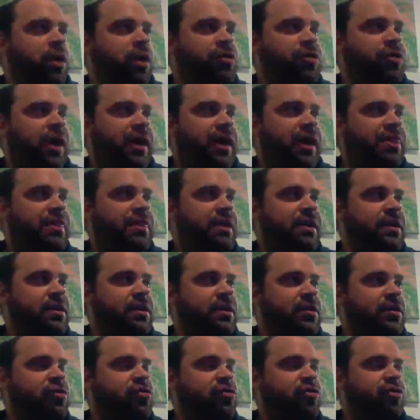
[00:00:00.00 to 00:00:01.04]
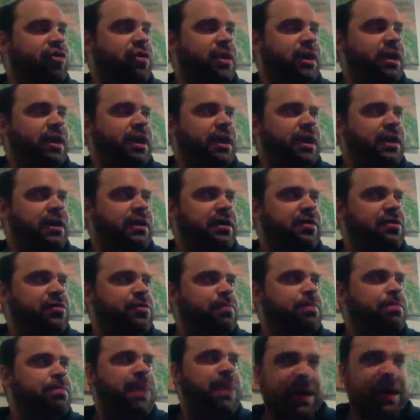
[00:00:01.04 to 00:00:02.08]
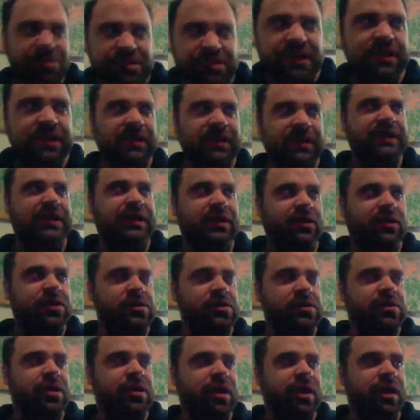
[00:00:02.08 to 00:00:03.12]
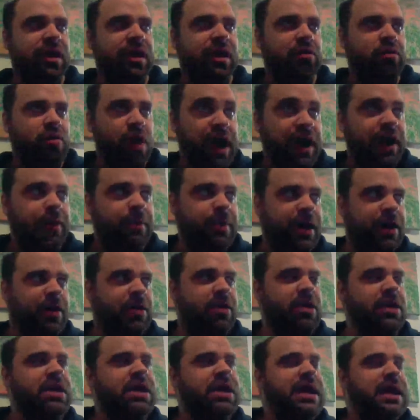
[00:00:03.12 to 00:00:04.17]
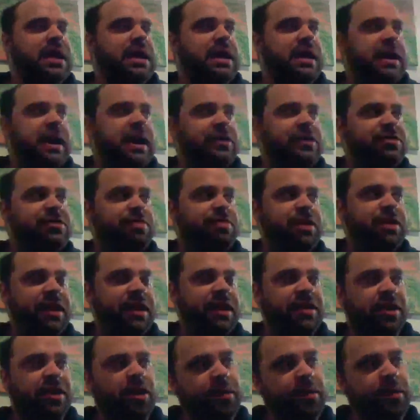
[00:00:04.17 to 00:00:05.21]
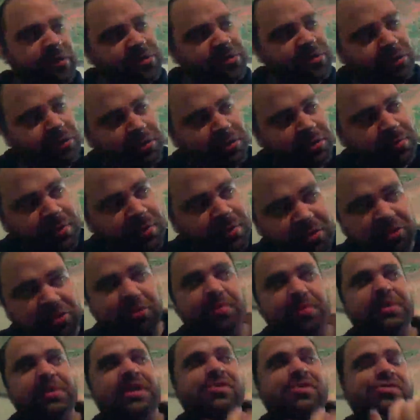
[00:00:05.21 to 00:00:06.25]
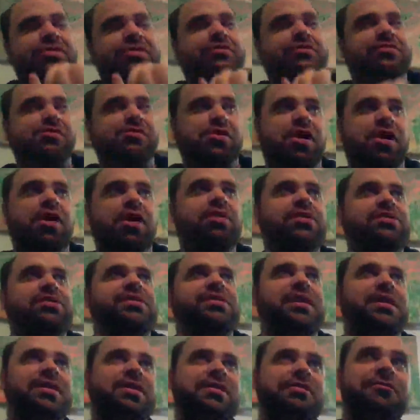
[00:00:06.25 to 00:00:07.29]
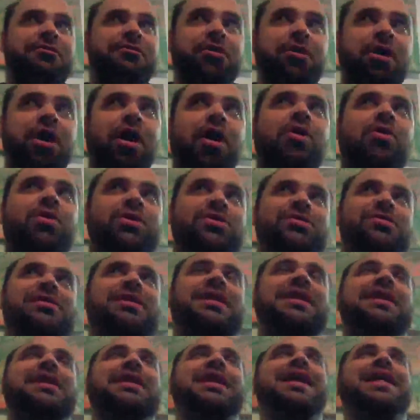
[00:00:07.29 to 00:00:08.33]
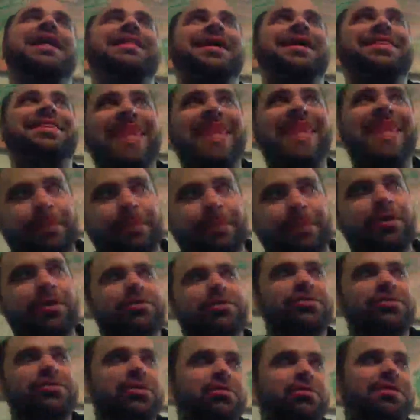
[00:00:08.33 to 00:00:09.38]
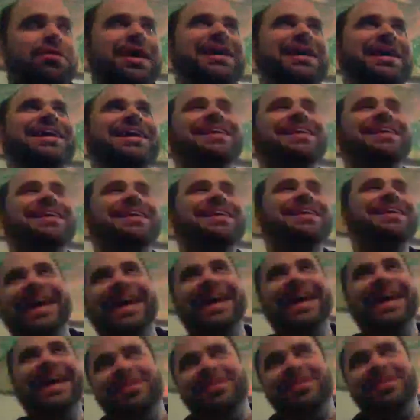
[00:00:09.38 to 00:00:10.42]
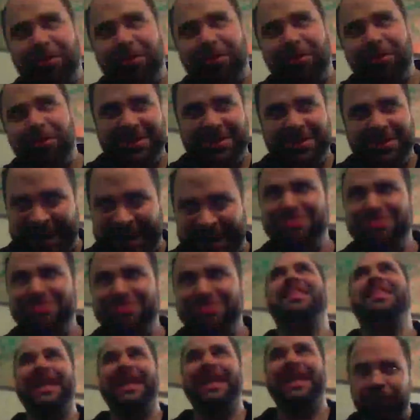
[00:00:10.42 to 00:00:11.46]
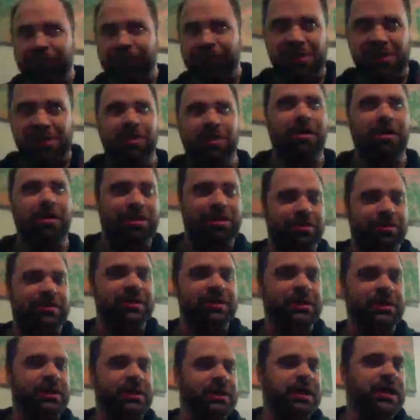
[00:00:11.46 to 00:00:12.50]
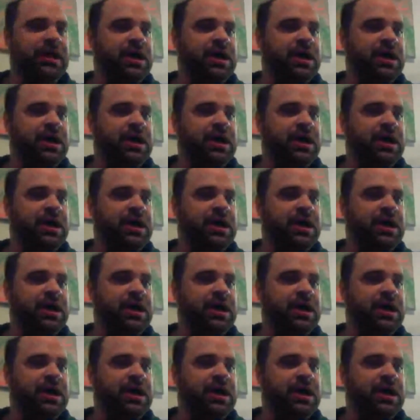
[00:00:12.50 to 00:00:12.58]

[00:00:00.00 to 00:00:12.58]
Which I think she is basically right about, except that I think her misinterpretation of Foucault is that I think Foucault would say that personal brand is in itself a text that kills the author,